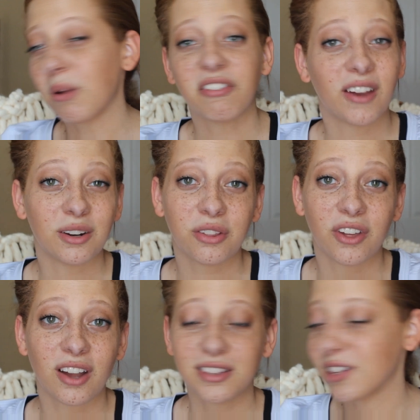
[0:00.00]
my final
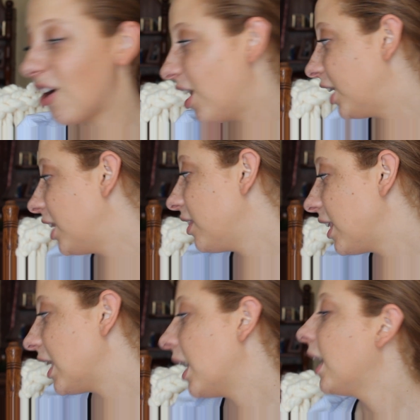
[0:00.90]
thoughts on
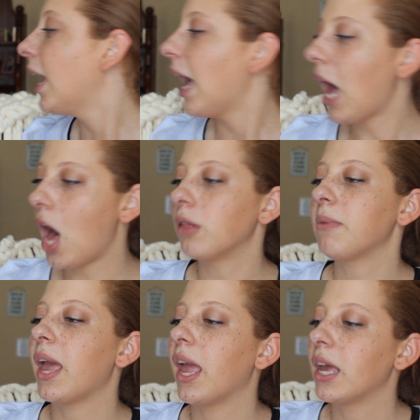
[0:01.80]
the
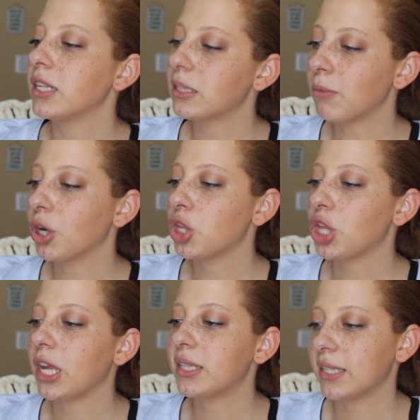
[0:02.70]
Almay Smart
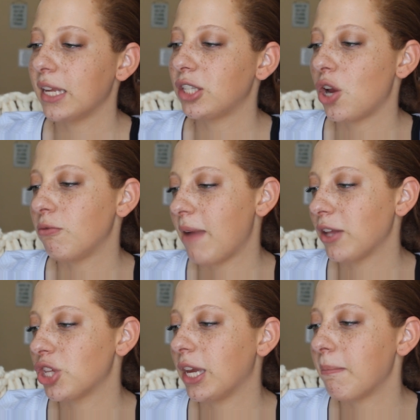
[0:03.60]
Shade Skin Tone
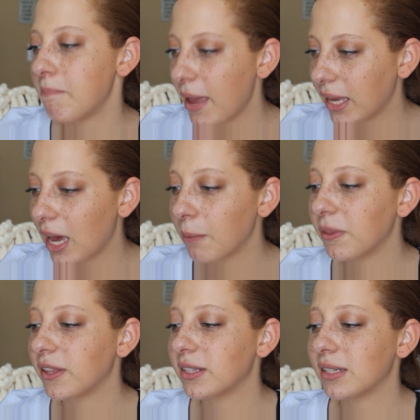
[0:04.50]
Matching Makeup.
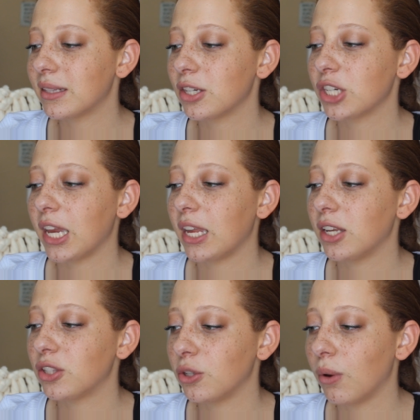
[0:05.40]
This is the
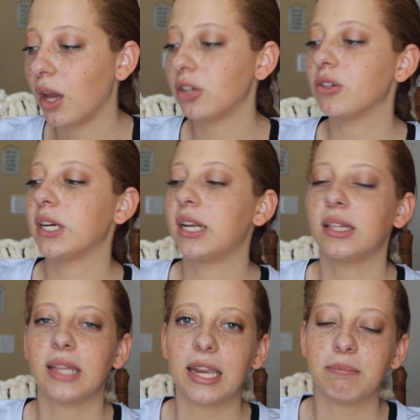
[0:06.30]
shade 200
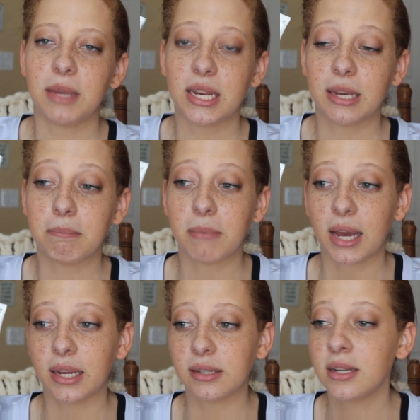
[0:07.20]
Light Medium
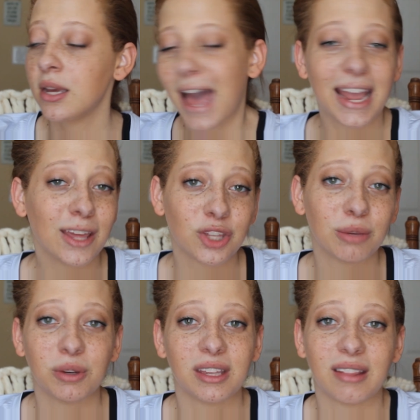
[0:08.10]
Mine. I actually
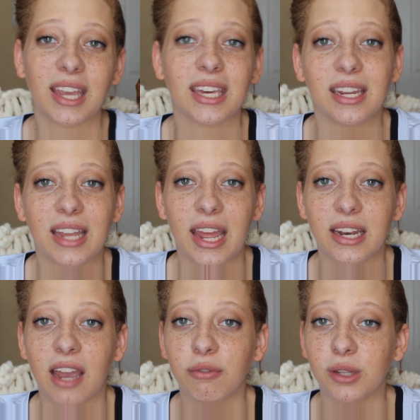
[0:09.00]
really like it, and
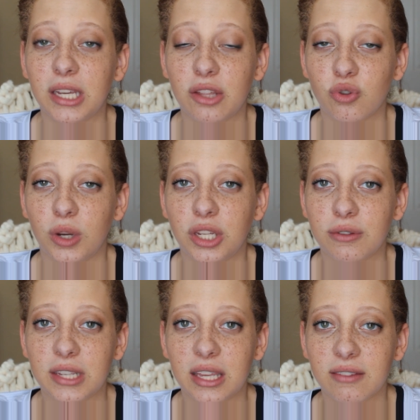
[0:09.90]
I've really enjoyed
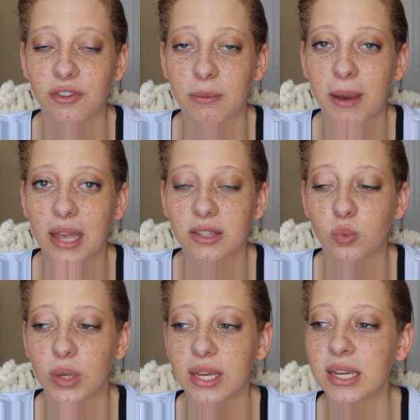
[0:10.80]
using it for the past
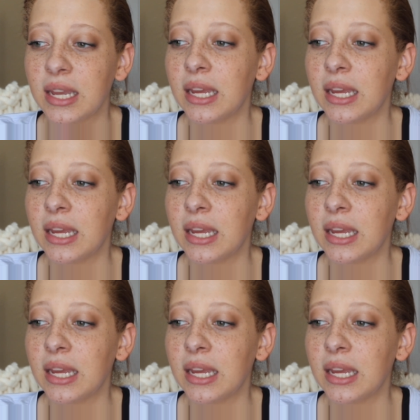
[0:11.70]
week.